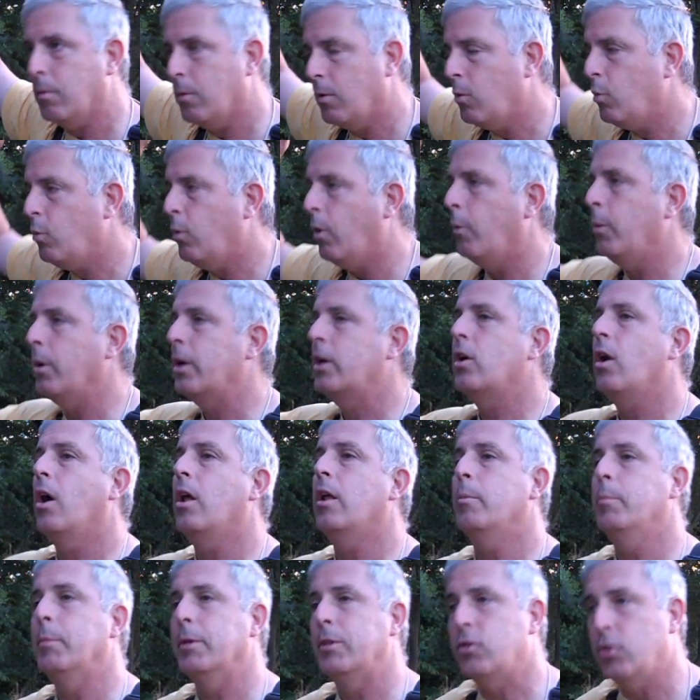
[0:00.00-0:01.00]
what we call
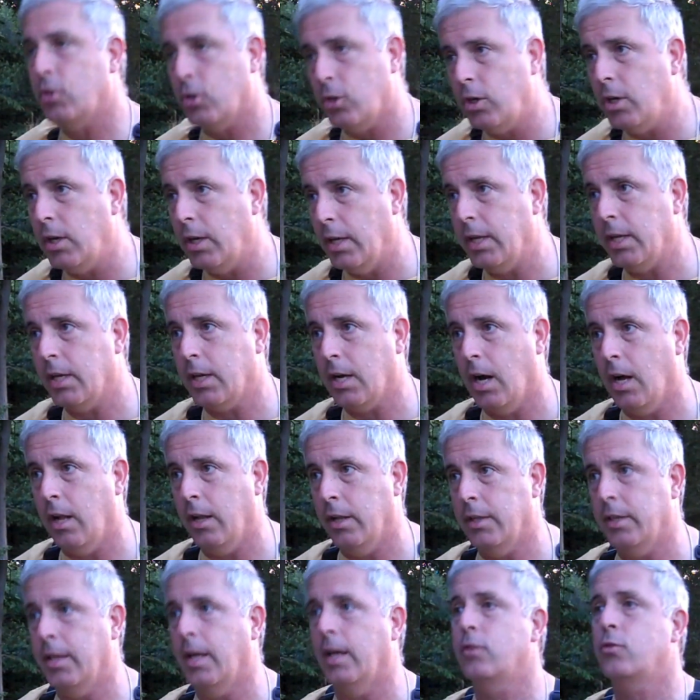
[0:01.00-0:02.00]
a maternity
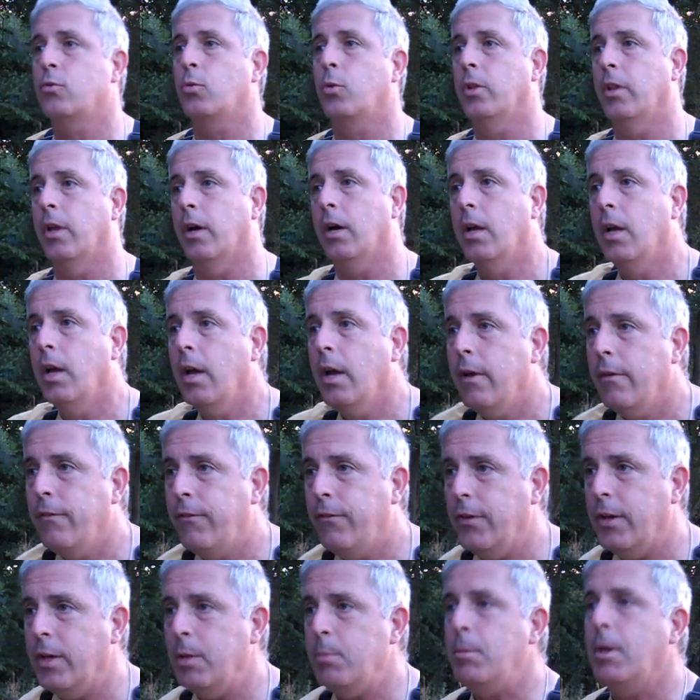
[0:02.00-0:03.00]
colony. That's where the
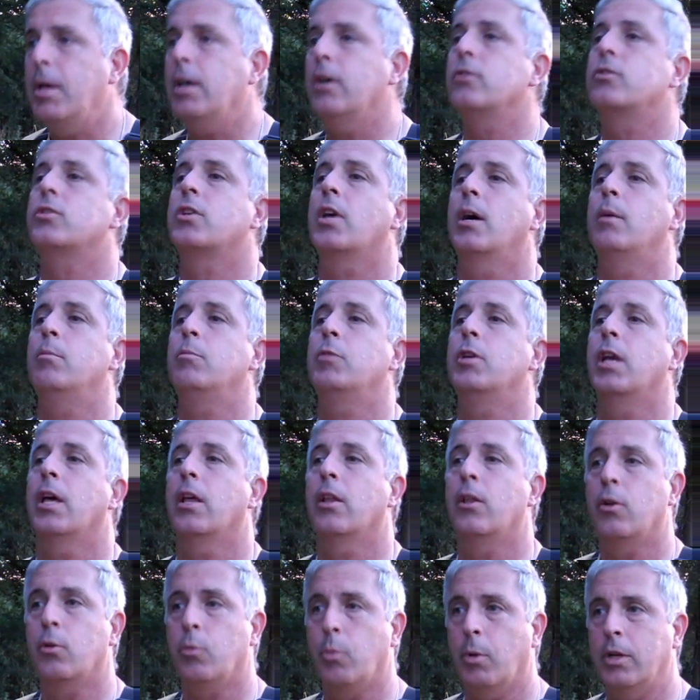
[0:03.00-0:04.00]
females come
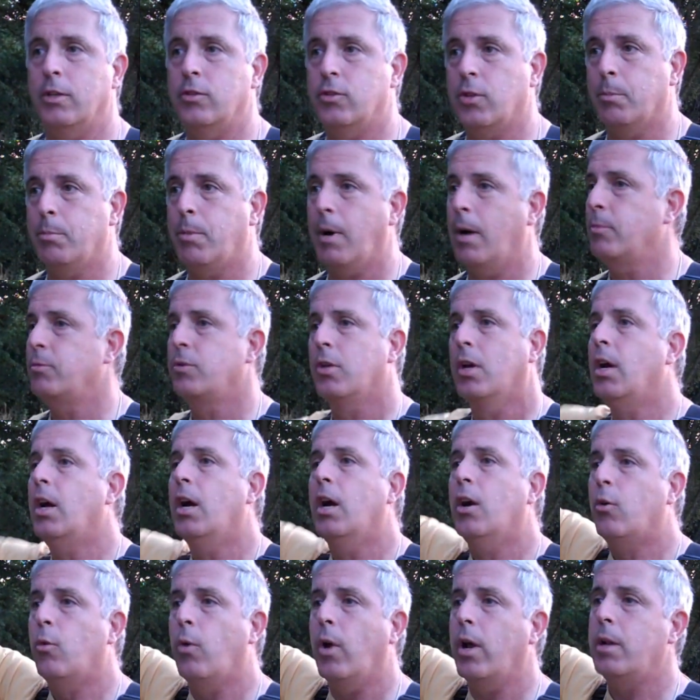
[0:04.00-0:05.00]
together to raise their pups
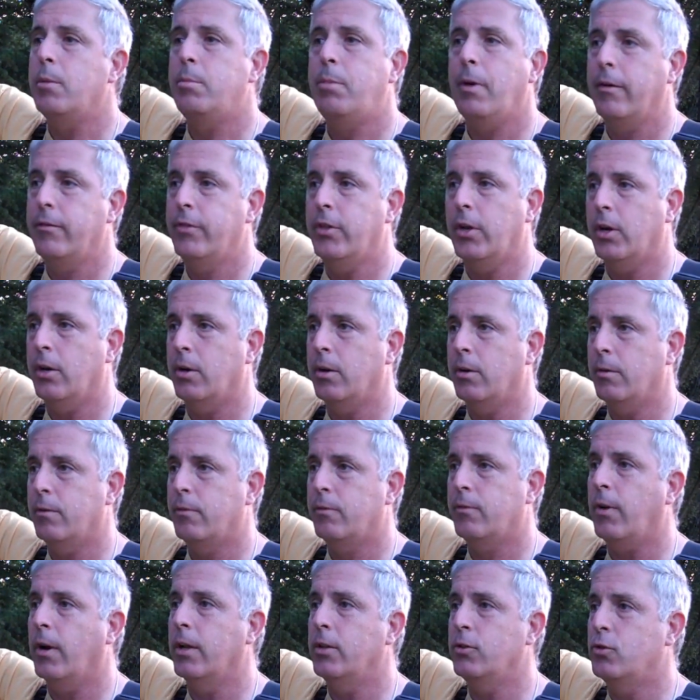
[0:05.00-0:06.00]
right above their
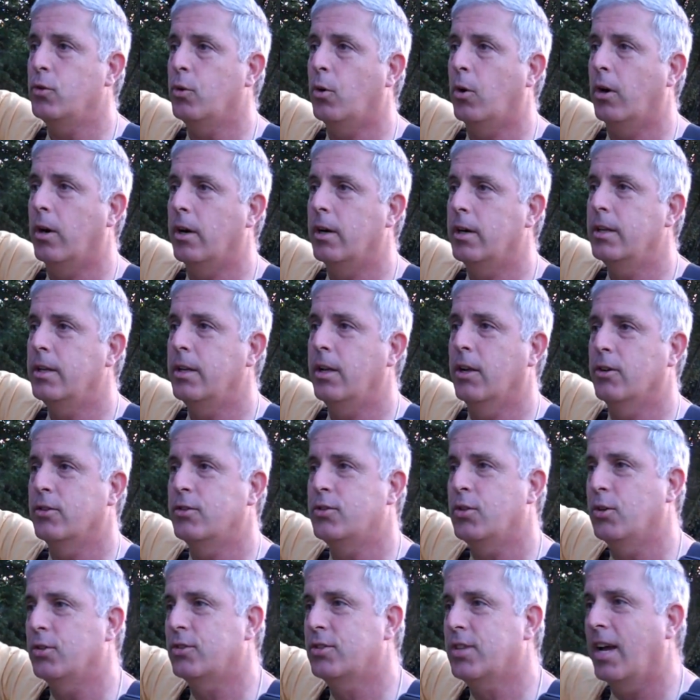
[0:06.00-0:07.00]
front door. You know,
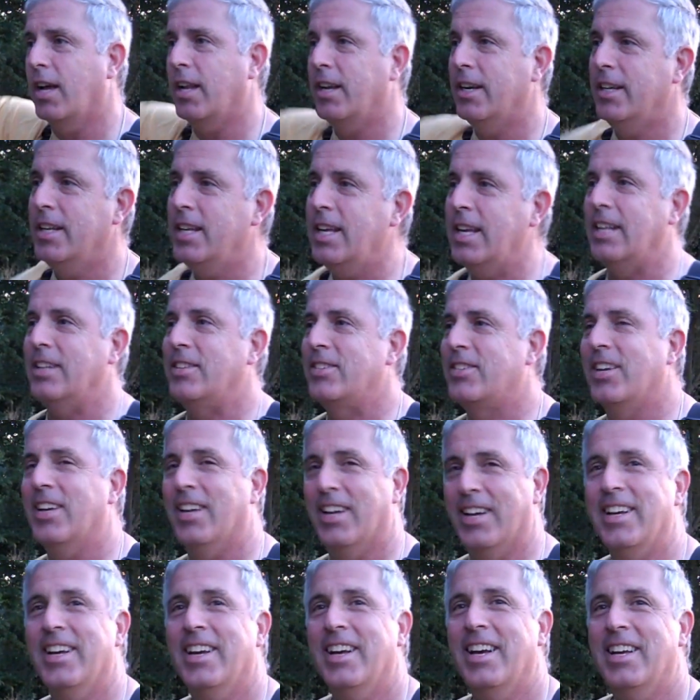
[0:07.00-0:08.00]
so it's kind of neat
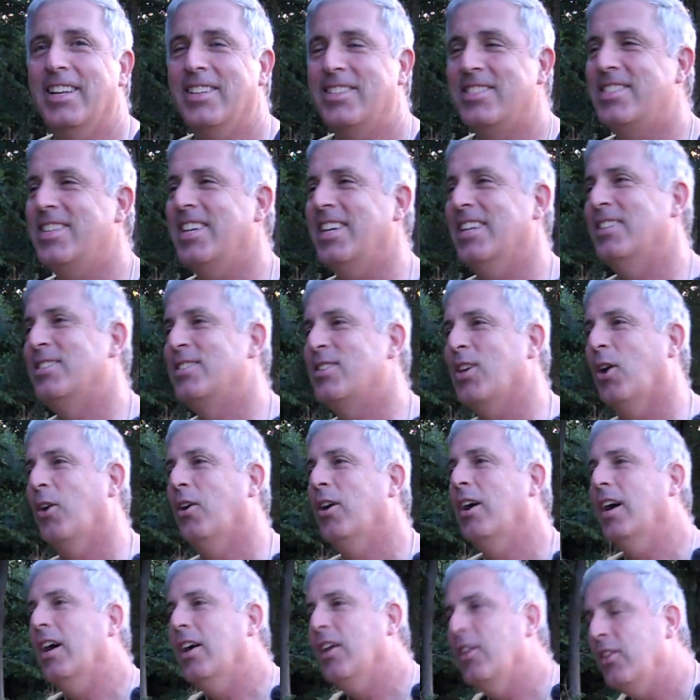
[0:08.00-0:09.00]
to see. So
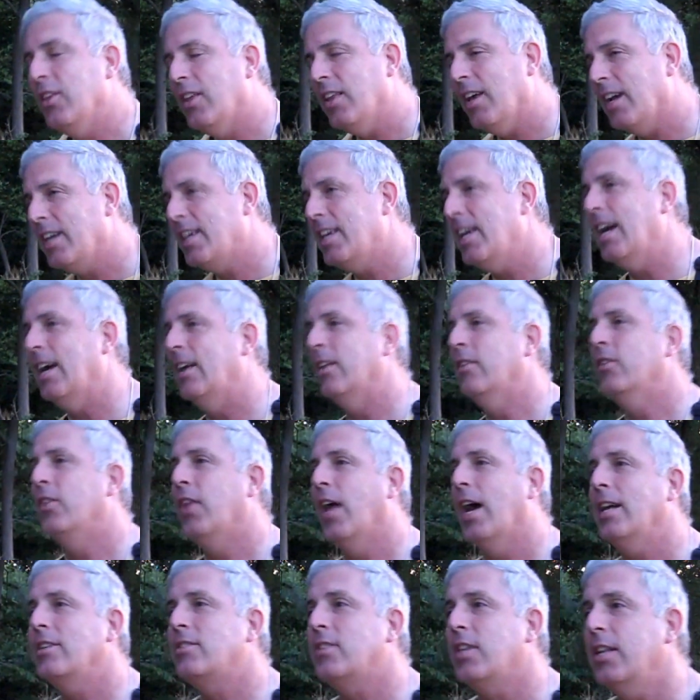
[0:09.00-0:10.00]
again,
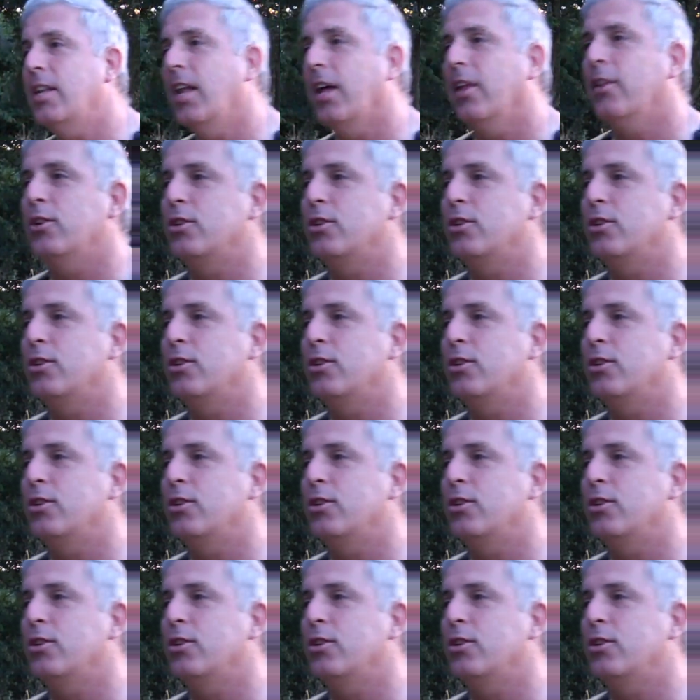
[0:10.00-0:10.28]
that's another